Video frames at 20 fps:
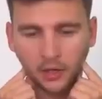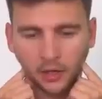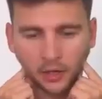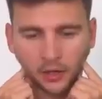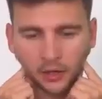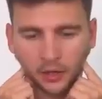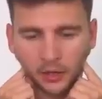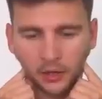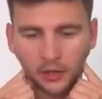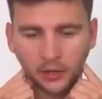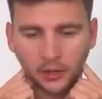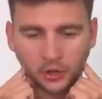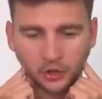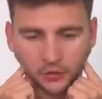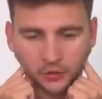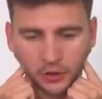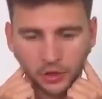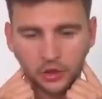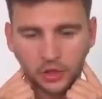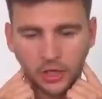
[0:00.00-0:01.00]
and you start to
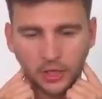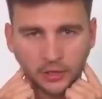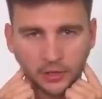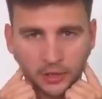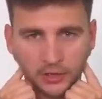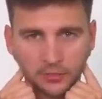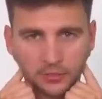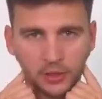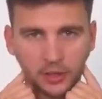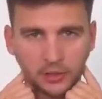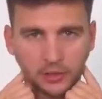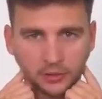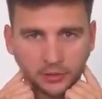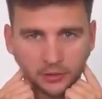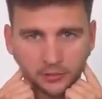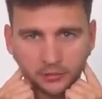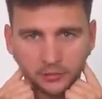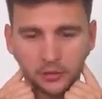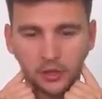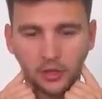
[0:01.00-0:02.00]
massage them.
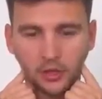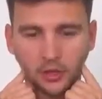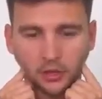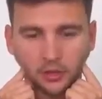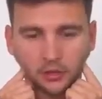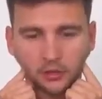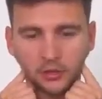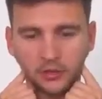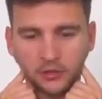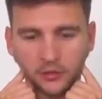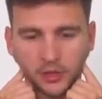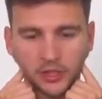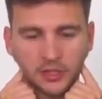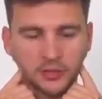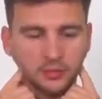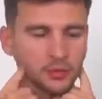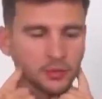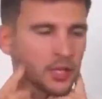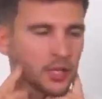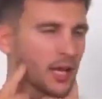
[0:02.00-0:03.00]
So,
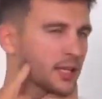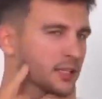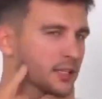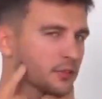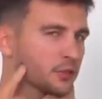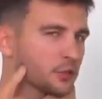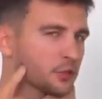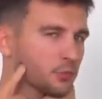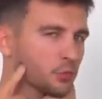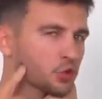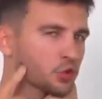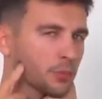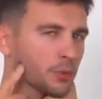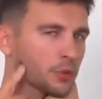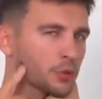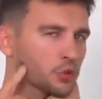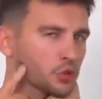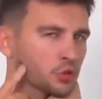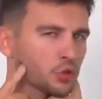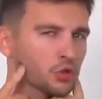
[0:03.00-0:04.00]
you massage, and
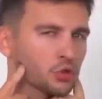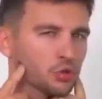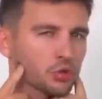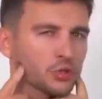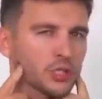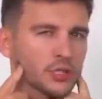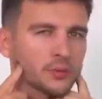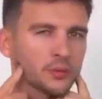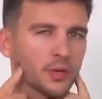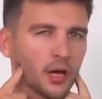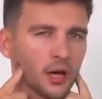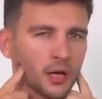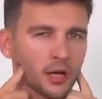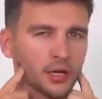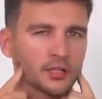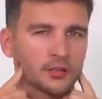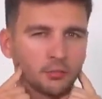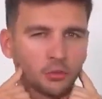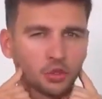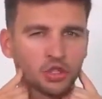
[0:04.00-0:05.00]
you might feel where the
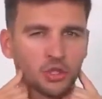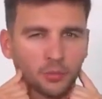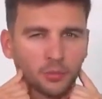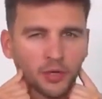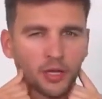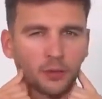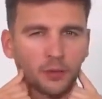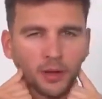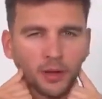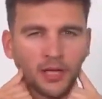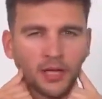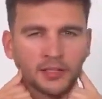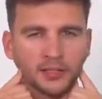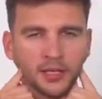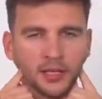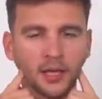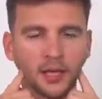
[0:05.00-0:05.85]
muscle attaches and there's some